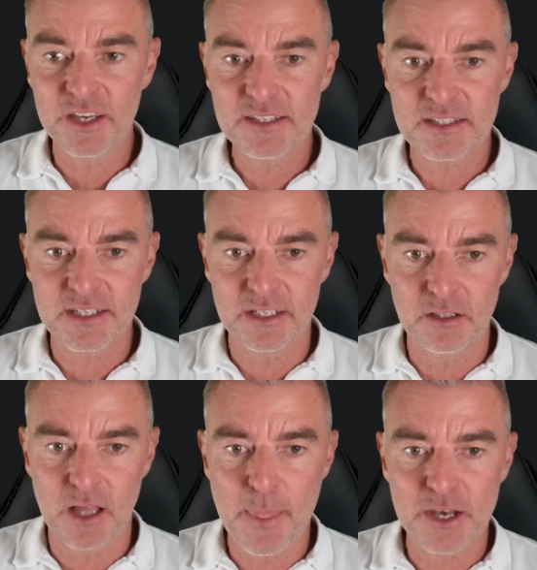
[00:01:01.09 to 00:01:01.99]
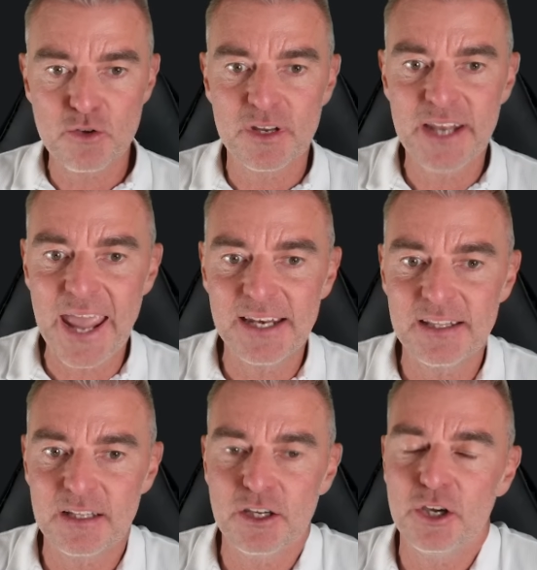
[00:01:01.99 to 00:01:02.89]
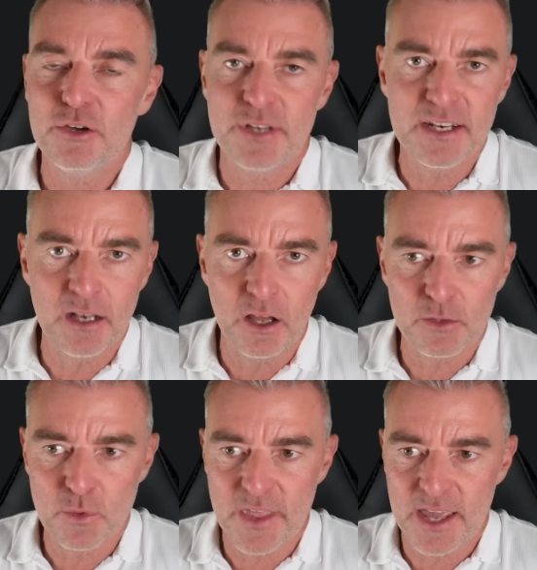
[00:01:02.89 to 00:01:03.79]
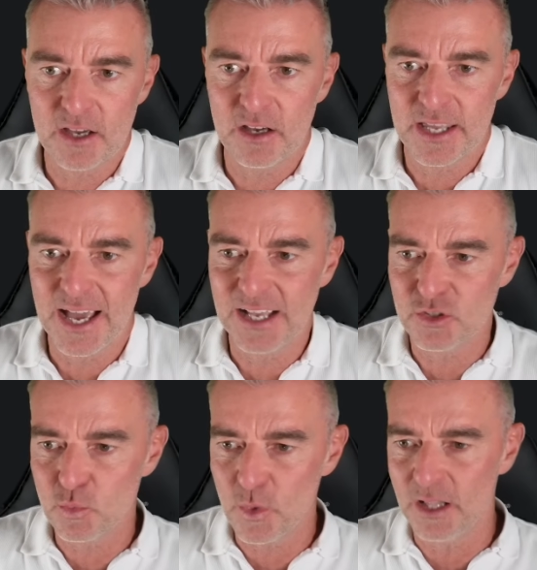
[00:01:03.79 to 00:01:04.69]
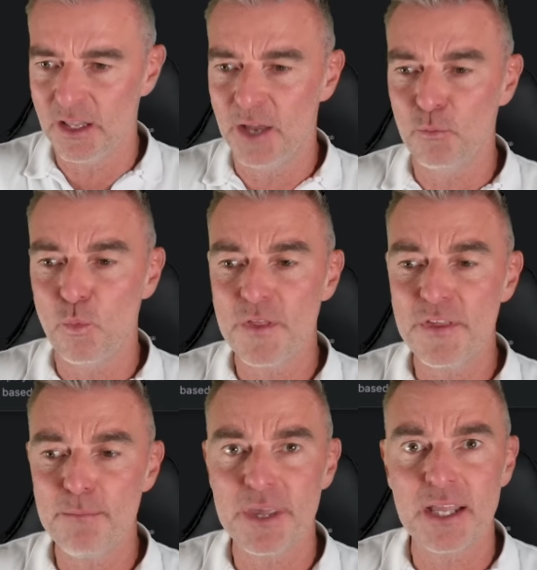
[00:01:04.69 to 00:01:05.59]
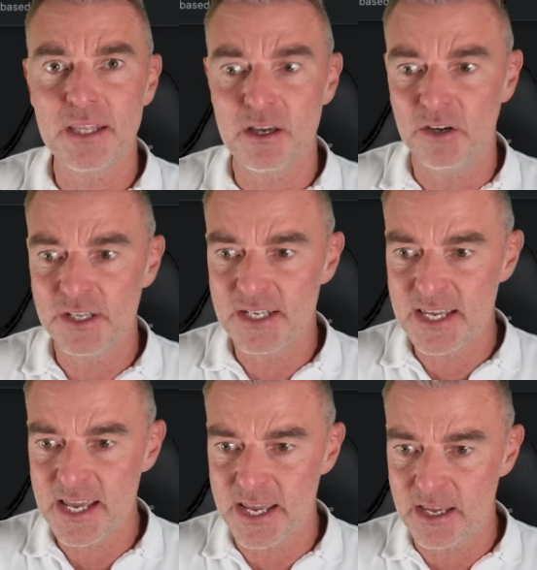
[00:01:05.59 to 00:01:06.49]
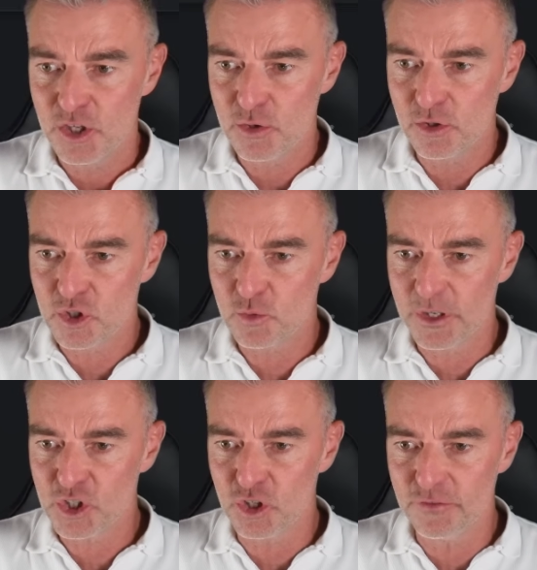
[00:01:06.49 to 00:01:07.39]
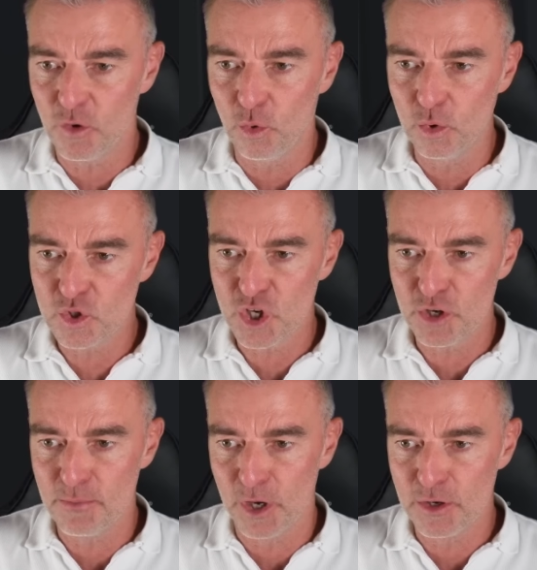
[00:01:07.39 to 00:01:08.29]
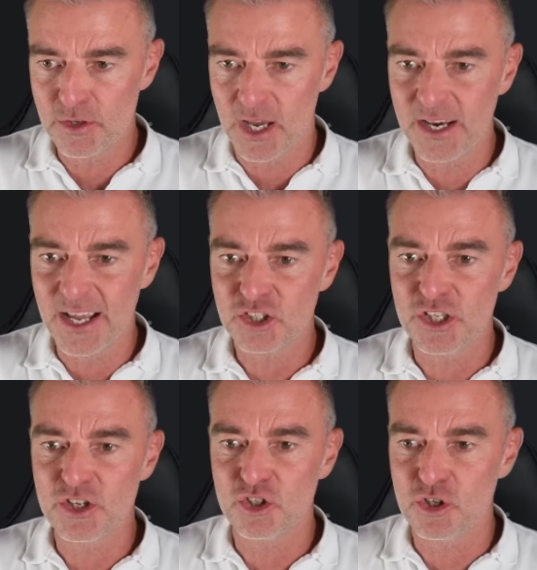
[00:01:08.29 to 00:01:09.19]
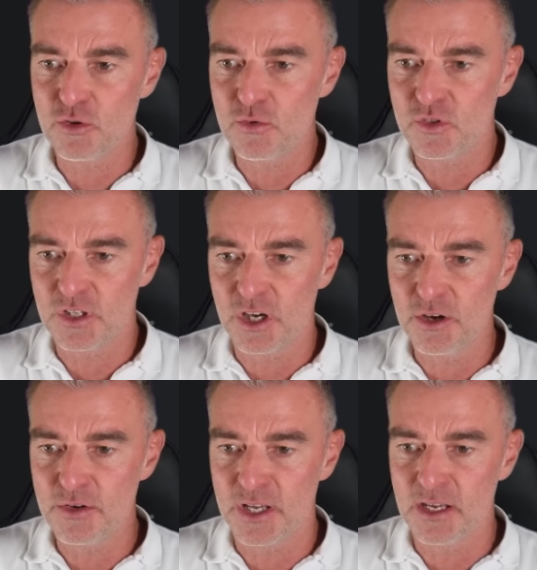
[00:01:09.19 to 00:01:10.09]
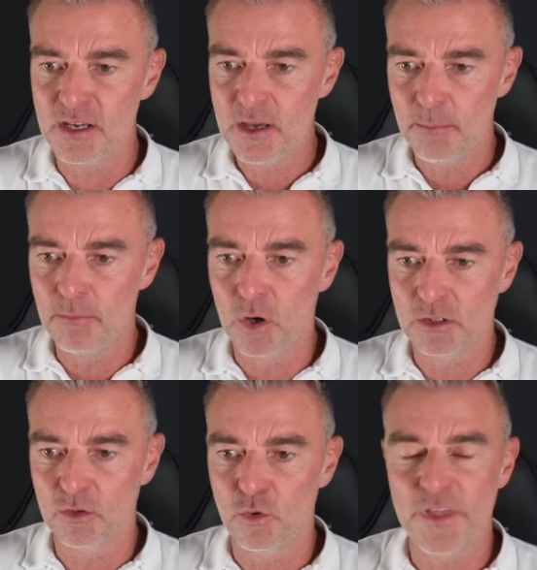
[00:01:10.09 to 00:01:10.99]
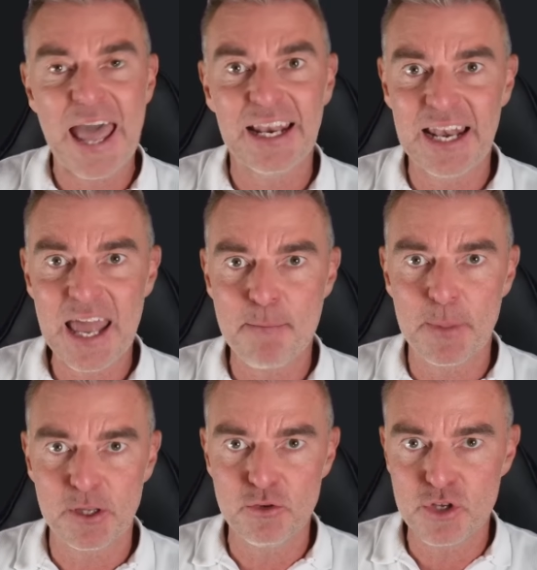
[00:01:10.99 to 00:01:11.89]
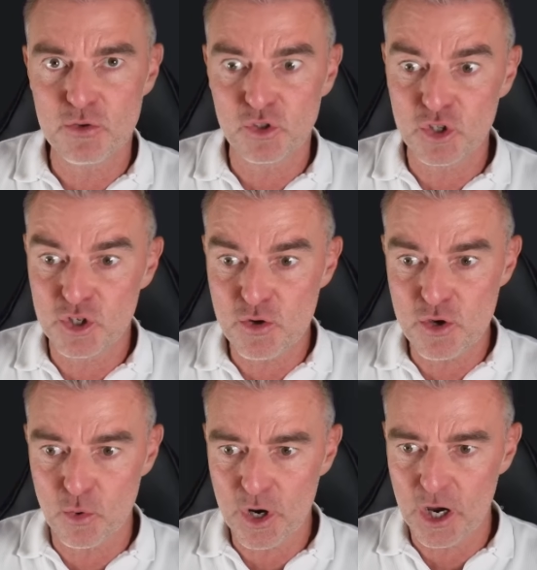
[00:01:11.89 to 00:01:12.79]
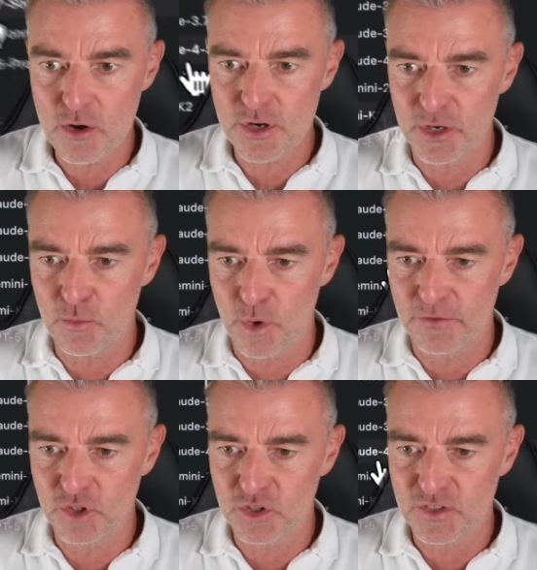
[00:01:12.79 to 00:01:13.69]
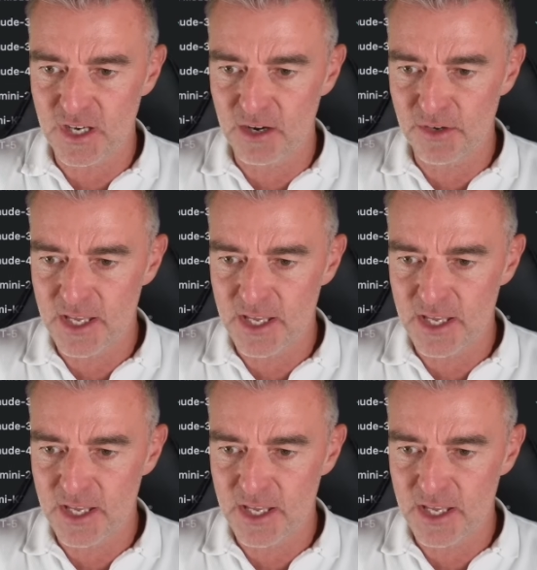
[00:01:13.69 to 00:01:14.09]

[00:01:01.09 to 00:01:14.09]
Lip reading: still, and then you can edit the code in line with AI as well. And with it being the IDE, you can switch off auto mode and actually choose the coding model or the LLM that you use to do your coding with just down